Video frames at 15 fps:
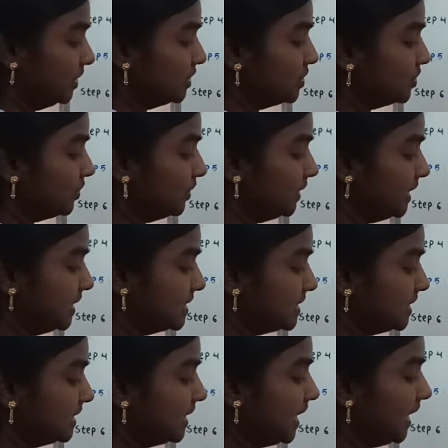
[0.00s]
So
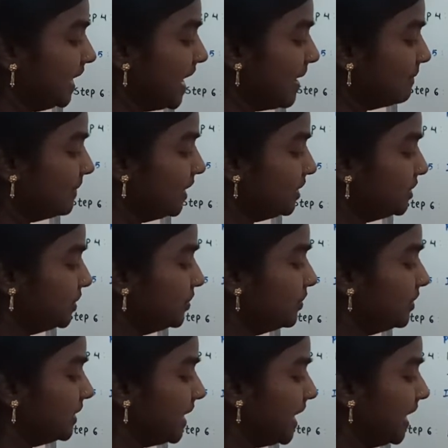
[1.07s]
these 3
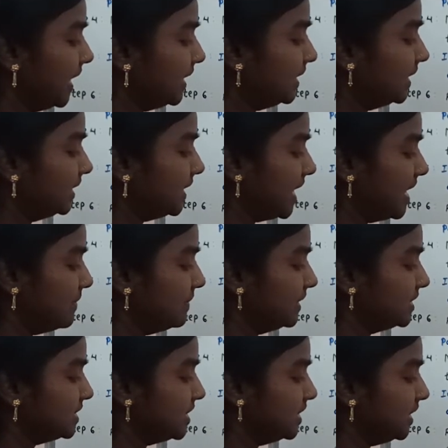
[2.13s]
amplitude at the time
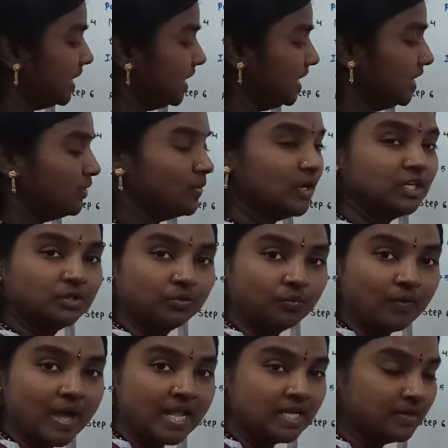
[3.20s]
instant n equal to
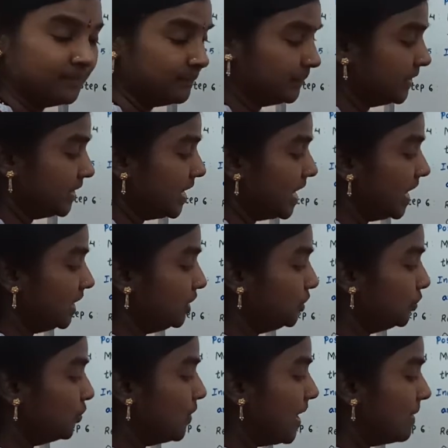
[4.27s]
1 and
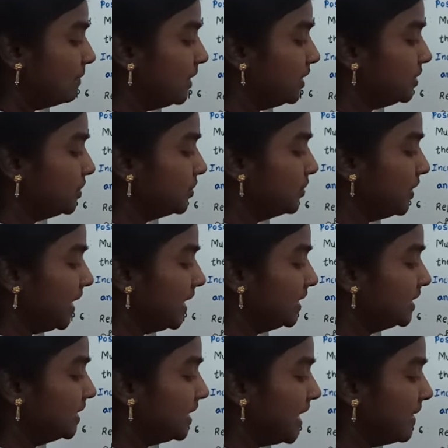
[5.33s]
2 amplitude
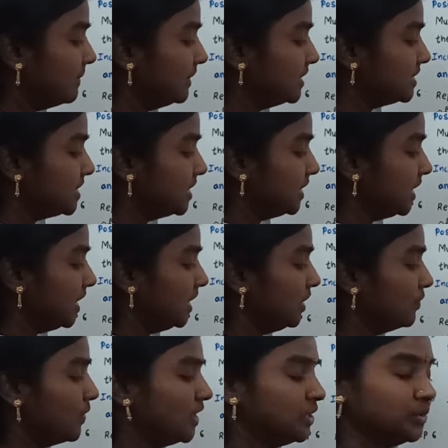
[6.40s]
at the time instant n
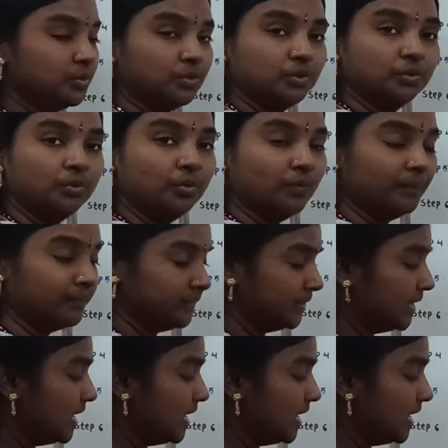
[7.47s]
equal to 2.